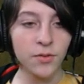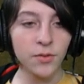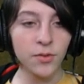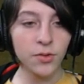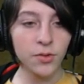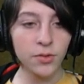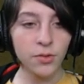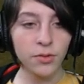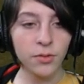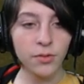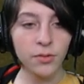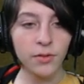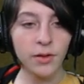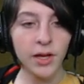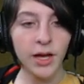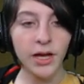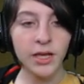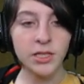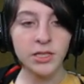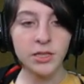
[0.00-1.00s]
Ooh,
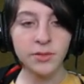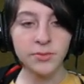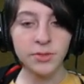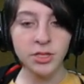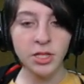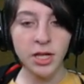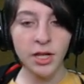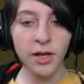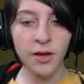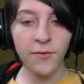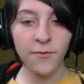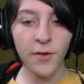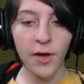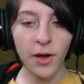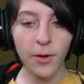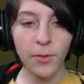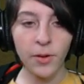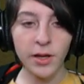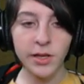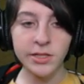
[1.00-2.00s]
guys, I'm setting off
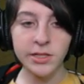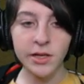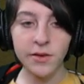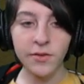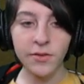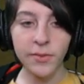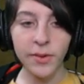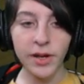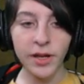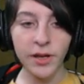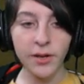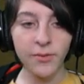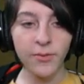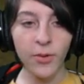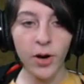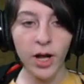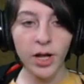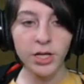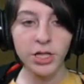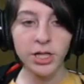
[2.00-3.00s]
fireworks. Everybody
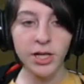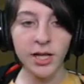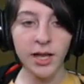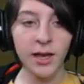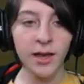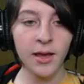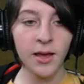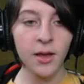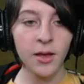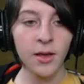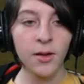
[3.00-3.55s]
watch it.